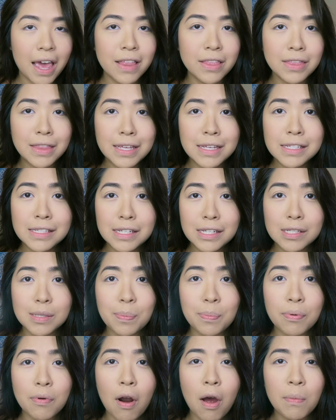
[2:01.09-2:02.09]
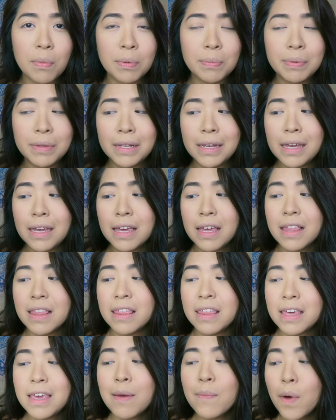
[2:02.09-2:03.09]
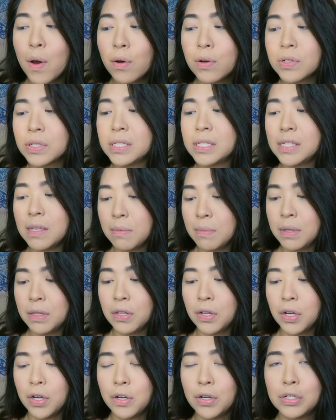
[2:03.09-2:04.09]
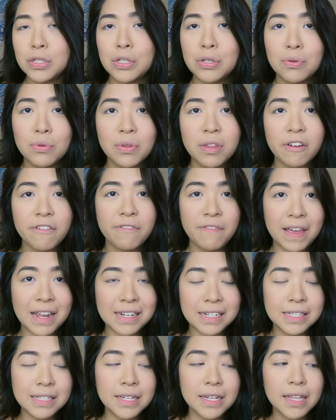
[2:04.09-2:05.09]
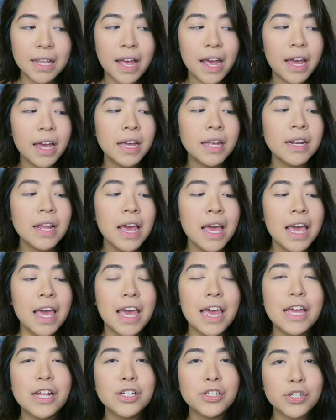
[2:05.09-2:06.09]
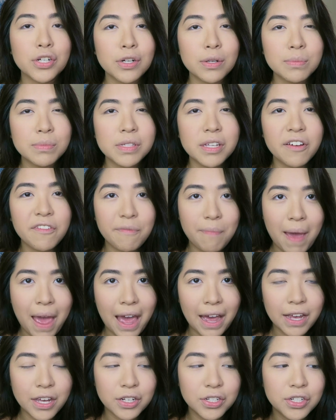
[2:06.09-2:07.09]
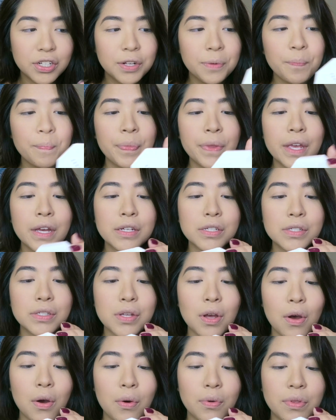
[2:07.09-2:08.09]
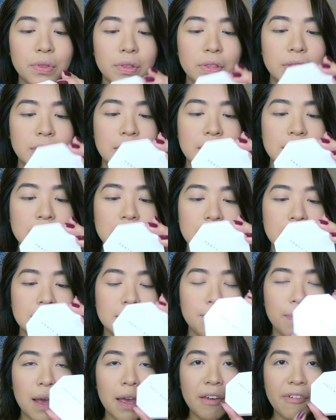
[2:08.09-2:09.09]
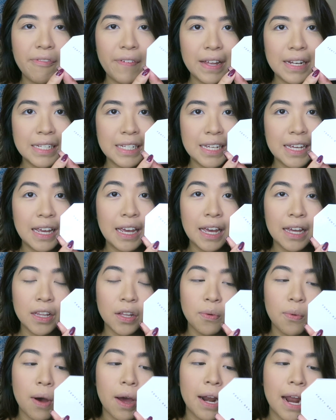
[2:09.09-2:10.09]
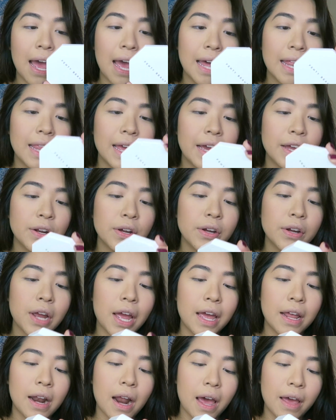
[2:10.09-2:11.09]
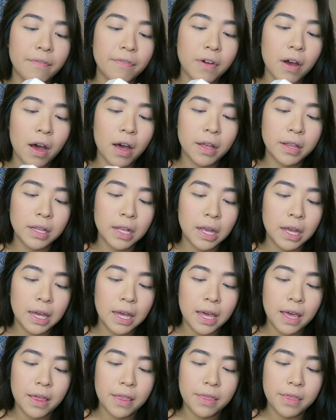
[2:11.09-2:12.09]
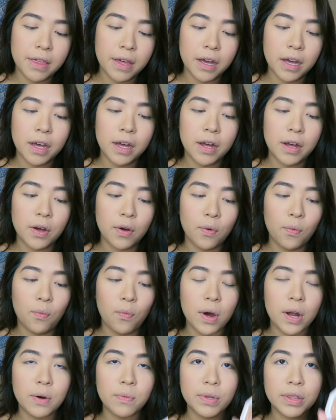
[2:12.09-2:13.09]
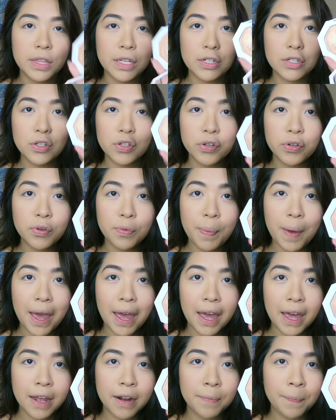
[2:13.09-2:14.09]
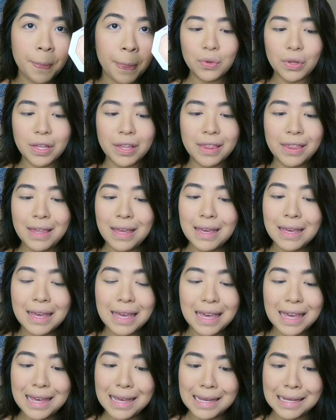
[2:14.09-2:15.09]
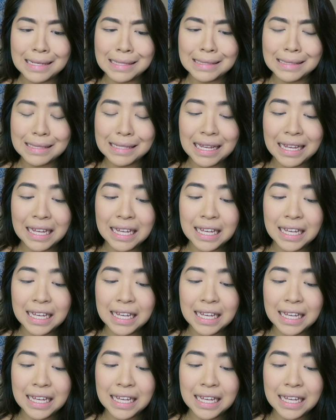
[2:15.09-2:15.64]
and this is probably the most similar to the Fenty line in terms of packaging. So this is my Fenty Kilowatt highlighter, and I've got the one with the 2-pan. The thing is,